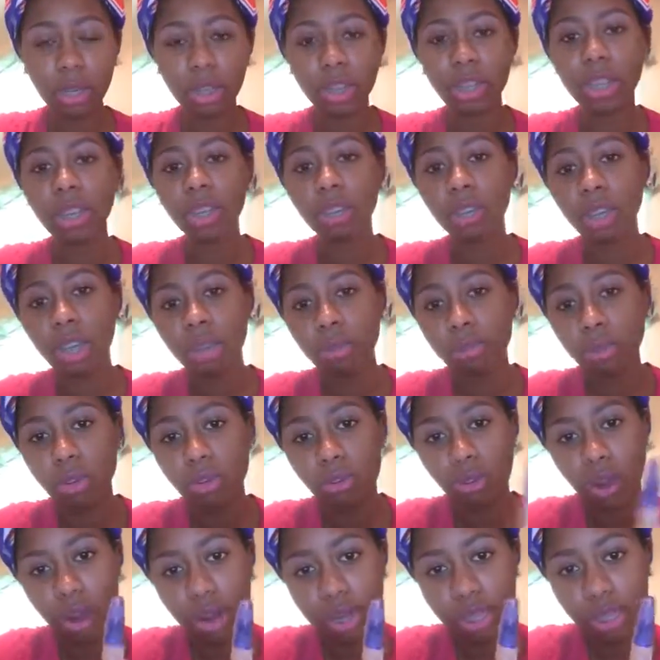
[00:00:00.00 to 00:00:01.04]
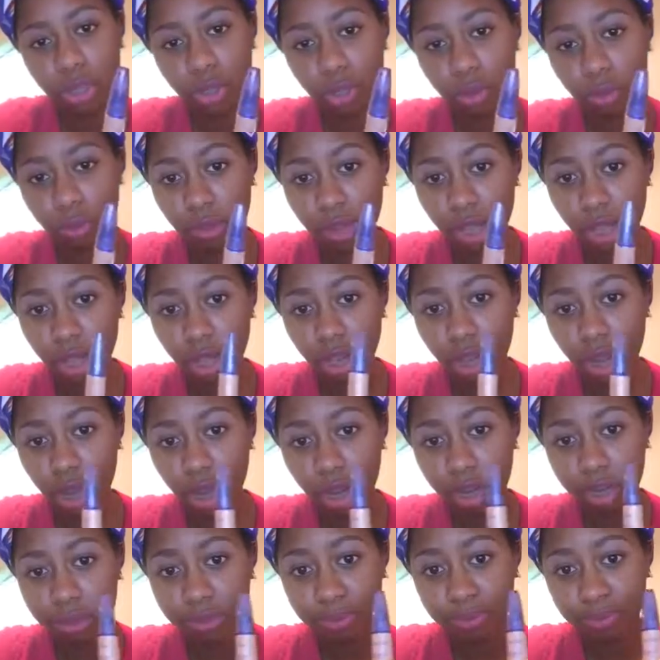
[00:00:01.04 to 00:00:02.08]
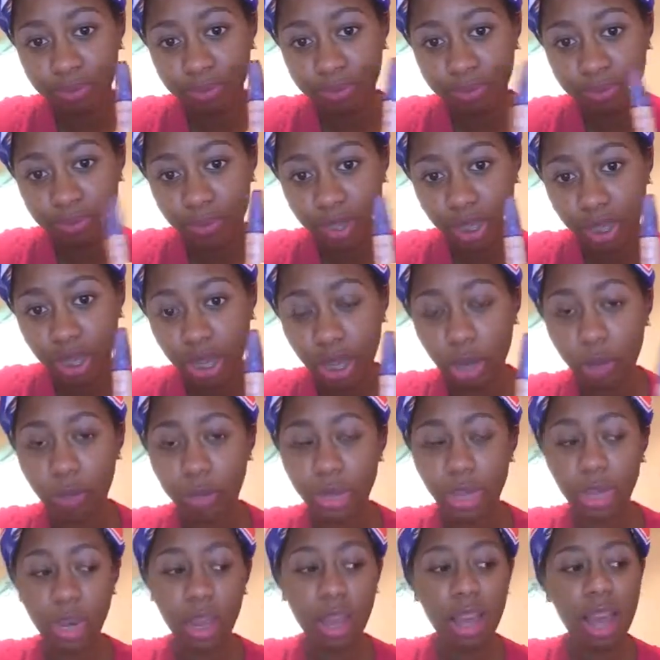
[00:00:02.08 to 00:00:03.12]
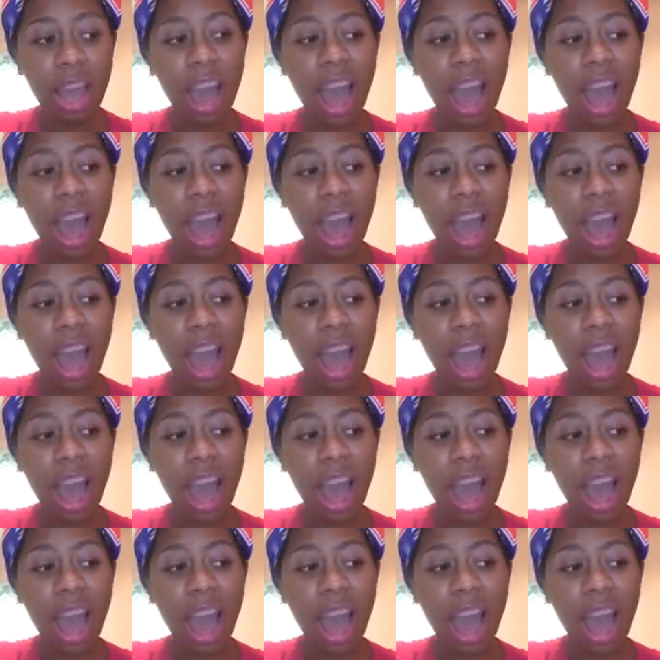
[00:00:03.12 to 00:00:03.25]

then you can move on to the liquid.